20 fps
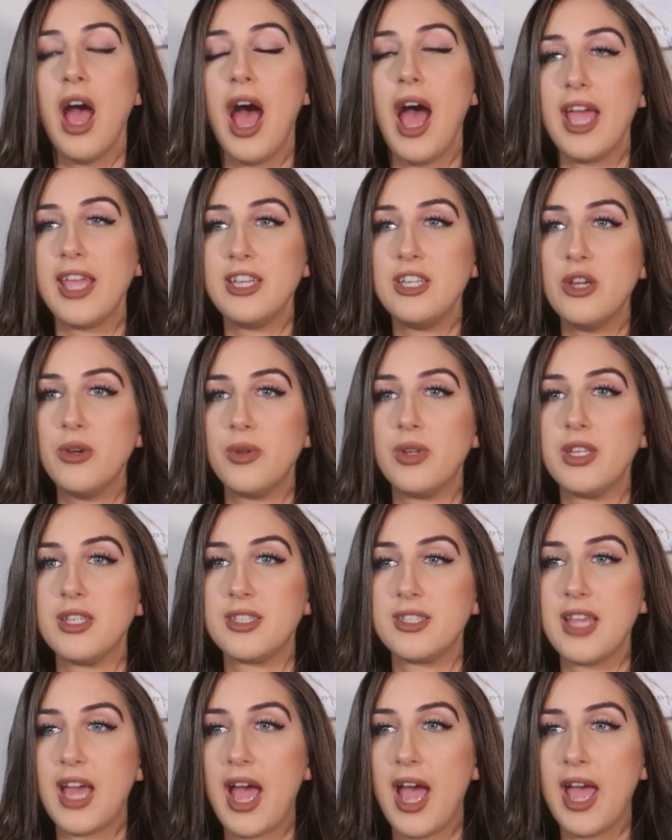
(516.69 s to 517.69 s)
I
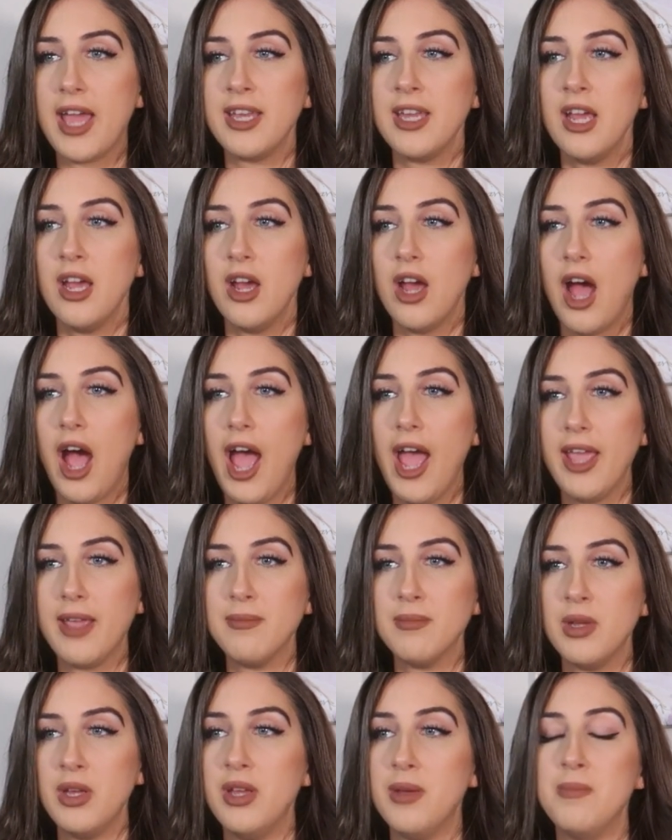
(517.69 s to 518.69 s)
notice that
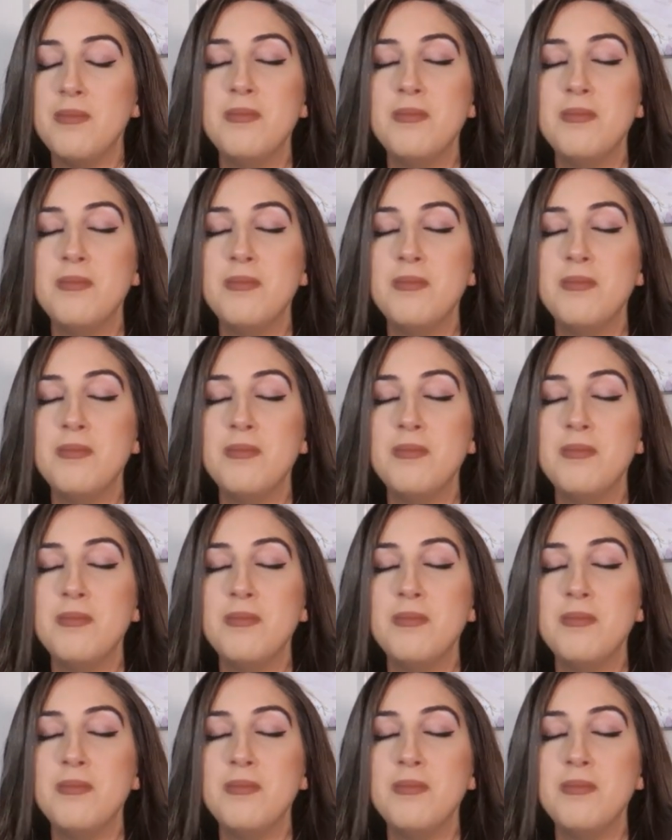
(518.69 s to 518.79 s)
I'm